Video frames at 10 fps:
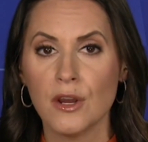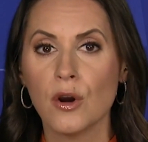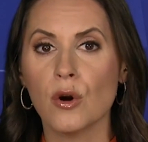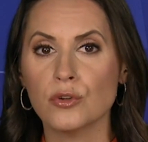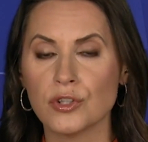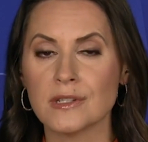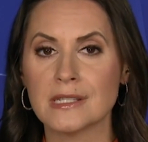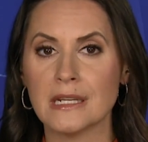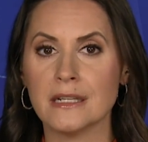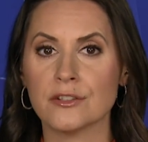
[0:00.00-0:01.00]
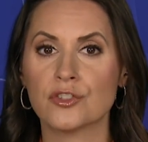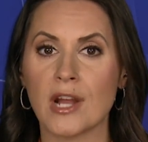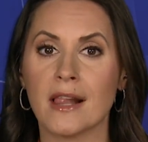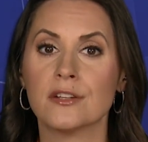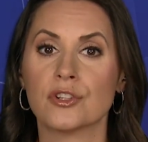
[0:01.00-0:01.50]
Ocean City is
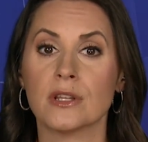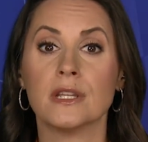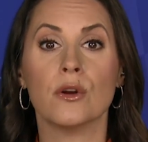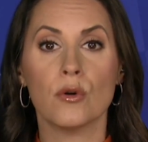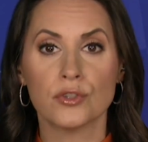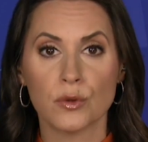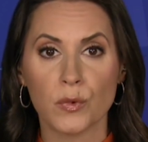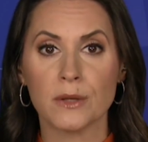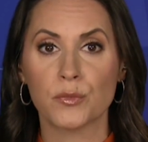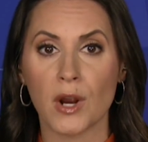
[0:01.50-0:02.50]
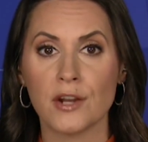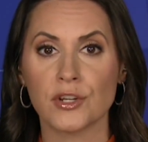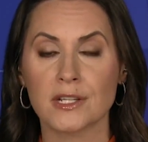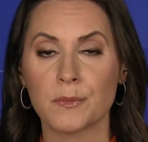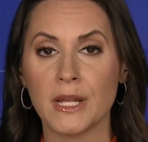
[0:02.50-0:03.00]
challenging the Ocean Wind
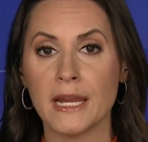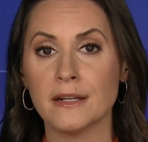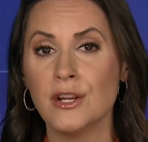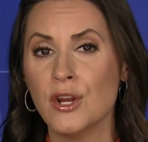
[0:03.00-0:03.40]
Project's plan